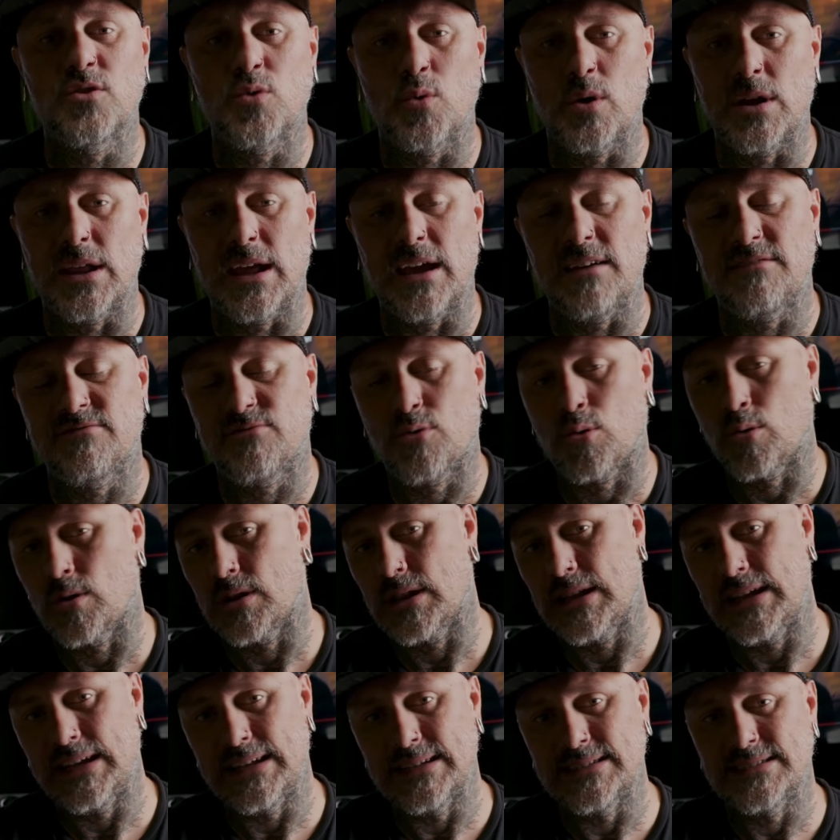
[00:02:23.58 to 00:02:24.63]

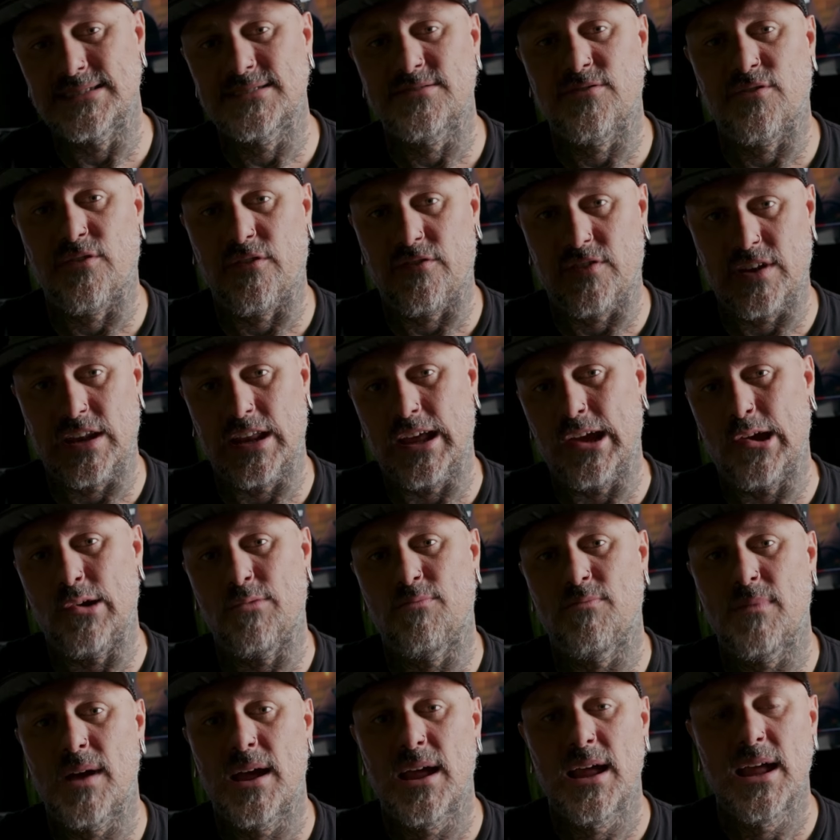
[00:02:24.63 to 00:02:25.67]
f4 lens for
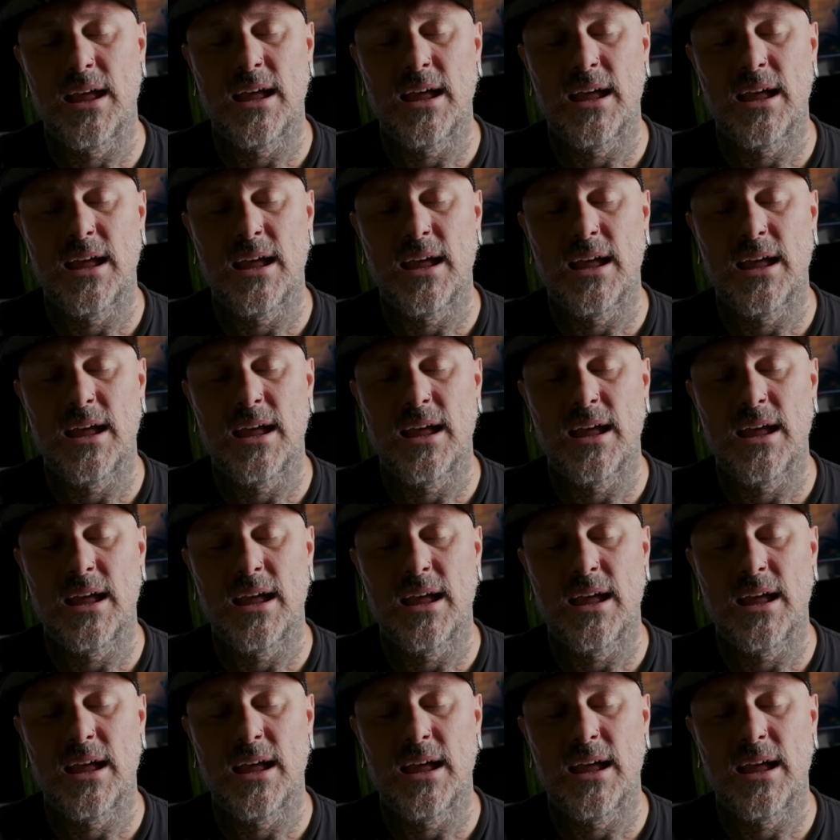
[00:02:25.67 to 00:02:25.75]
video.